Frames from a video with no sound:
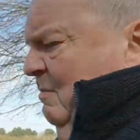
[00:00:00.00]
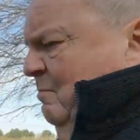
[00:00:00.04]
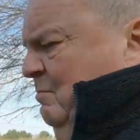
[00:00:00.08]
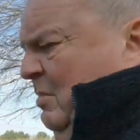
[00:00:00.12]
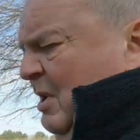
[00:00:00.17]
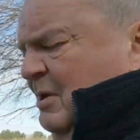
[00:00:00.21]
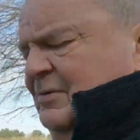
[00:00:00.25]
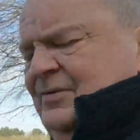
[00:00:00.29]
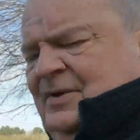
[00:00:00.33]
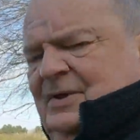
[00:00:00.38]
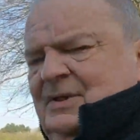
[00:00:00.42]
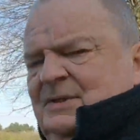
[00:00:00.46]

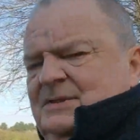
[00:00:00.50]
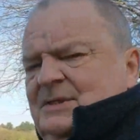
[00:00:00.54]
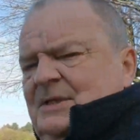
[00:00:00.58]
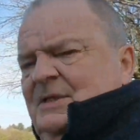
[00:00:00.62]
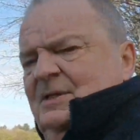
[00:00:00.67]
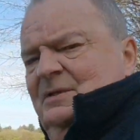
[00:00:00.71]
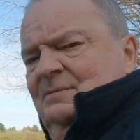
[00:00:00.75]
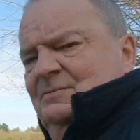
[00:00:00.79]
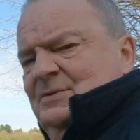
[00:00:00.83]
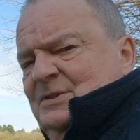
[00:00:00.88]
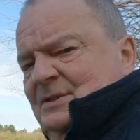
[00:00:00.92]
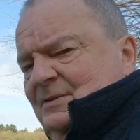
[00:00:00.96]
both in
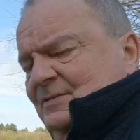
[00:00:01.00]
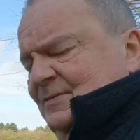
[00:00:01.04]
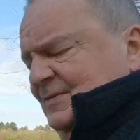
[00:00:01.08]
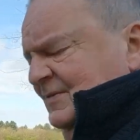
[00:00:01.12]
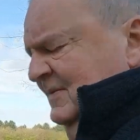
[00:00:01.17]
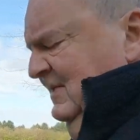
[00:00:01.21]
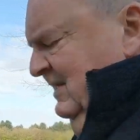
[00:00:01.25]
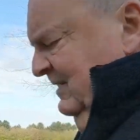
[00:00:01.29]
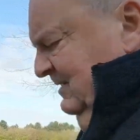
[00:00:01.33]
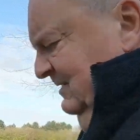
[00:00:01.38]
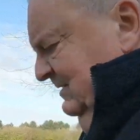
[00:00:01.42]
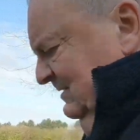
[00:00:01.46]
terms of
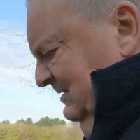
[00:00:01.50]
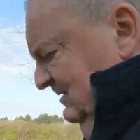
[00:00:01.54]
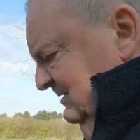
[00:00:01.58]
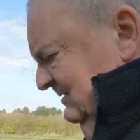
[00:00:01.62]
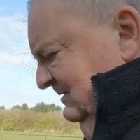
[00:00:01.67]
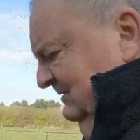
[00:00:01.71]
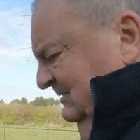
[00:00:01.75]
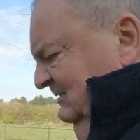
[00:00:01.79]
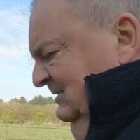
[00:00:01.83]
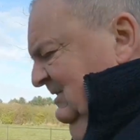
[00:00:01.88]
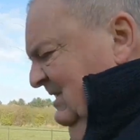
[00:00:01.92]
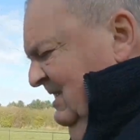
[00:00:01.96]

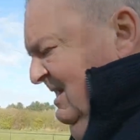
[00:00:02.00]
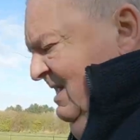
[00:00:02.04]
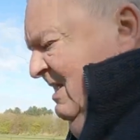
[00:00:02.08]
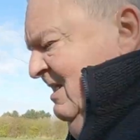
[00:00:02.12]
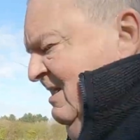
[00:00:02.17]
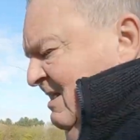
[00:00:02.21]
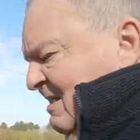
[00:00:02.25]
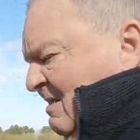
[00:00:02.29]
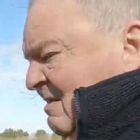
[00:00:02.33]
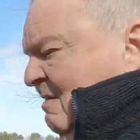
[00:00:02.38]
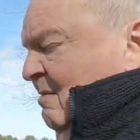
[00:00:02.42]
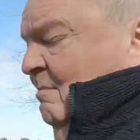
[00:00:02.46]

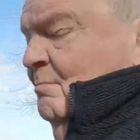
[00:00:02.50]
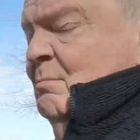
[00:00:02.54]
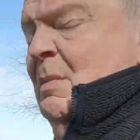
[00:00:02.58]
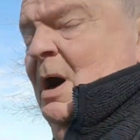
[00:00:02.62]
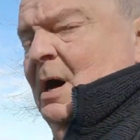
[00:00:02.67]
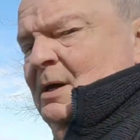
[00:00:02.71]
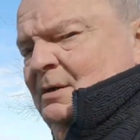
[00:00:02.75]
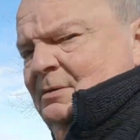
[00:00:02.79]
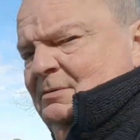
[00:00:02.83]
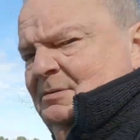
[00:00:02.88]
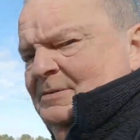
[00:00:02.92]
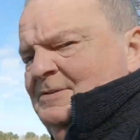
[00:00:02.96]

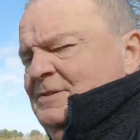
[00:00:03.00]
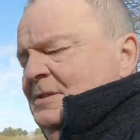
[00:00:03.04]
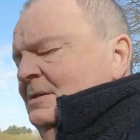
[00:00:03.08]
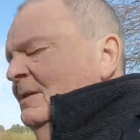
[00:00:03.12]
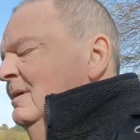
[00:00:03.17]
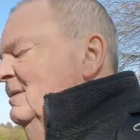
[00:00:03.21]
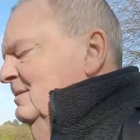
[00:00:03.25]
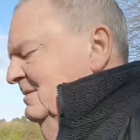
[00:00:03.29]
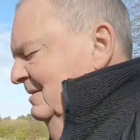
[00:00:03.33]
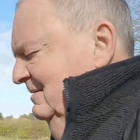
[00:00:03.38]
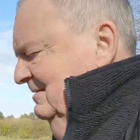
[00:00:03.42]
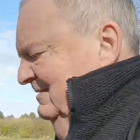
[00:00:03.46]
miles
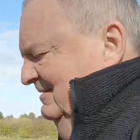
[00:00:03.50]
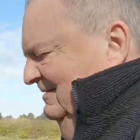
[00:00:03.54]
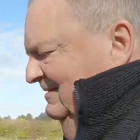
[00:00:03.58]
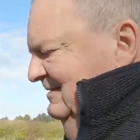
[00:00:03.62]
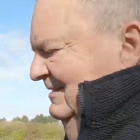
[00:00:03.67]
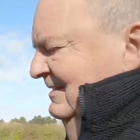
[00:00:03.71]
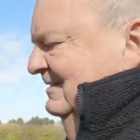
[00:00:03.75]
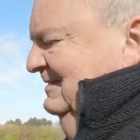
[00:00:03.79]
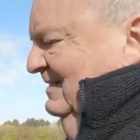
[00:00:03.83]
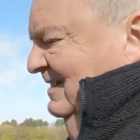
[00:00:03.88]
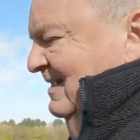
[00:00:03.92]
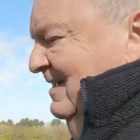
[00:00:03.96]

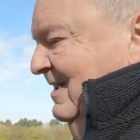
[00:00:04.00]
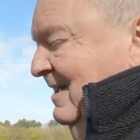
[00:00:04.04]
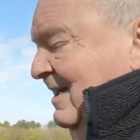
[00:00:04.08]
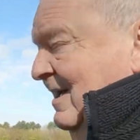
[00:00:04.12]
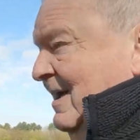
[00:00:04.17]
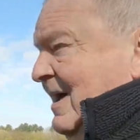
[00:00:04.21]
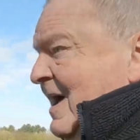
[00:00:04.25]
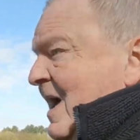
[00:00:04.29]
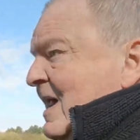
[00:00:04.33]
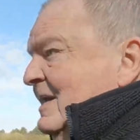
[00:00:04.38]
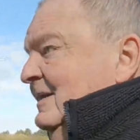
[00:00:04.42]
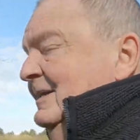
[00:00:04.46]

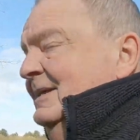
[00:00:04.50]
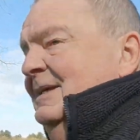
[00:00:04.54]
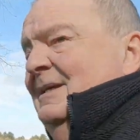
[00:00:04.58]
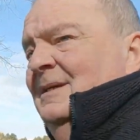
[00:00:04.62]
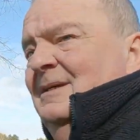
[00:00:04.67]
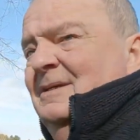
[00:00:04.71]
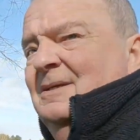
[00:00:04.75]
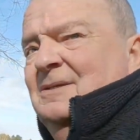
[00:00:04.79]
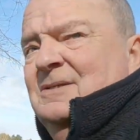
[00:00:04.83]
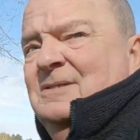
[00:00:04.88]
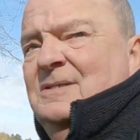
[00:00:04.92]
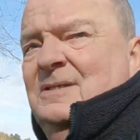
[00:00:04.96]
and
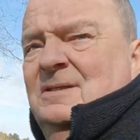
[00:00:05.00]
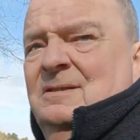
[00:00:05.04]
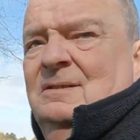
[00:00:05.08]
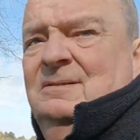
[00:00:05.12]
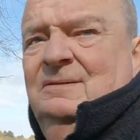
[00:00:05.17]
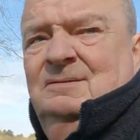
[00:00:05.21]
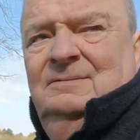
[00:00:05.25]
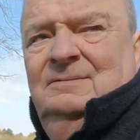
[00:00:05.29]
years.